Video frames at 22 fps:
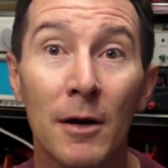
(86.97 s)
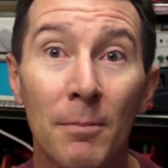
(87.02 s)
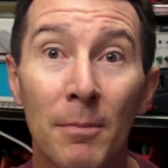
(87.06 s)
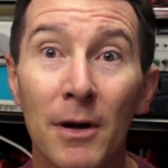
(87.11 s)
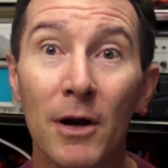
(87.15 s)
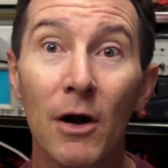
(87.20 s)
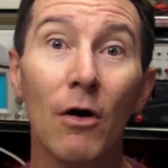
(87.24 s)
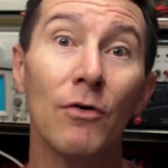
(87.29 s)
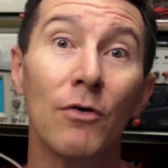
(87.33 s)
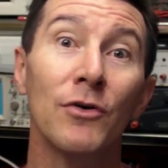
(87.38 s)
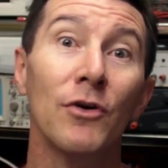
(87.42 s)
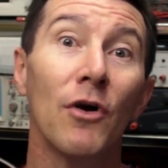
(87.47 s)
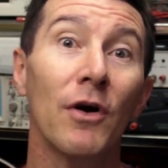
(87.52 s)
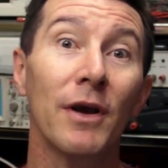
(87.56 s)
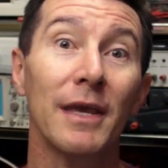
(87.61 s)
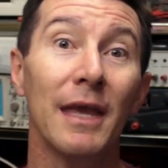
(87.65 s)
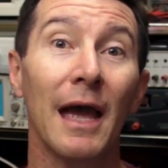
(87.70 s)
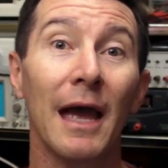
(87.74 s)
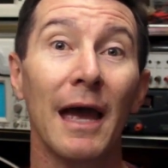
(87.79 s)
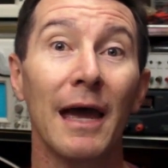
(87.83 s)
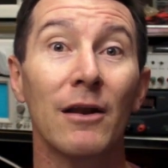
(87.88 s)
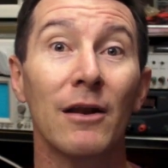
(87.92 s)
My old
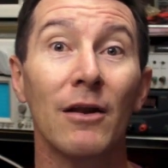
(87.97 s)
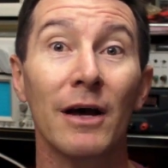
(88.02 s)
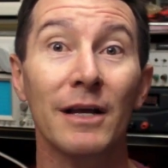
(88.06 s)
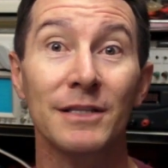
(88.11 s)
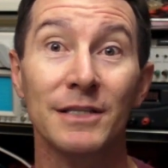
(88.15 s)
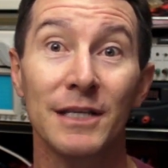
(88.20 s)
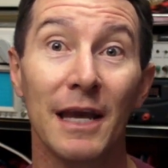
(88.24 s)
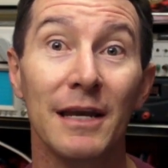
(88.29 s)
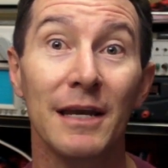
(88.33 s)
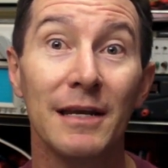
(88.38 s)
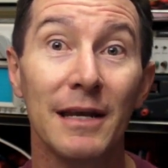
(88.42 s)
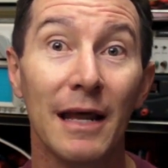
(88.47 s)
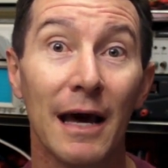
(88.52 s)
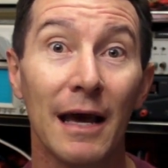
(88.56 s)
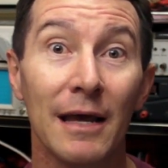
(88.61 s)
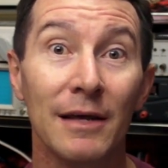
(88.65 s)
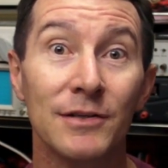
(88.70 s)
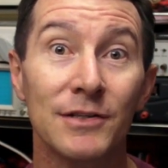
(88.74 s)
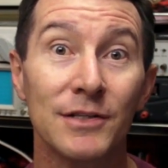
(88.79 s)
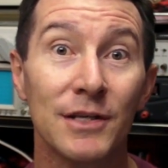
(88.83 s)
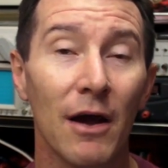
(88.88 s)
Nokia had like 10 days,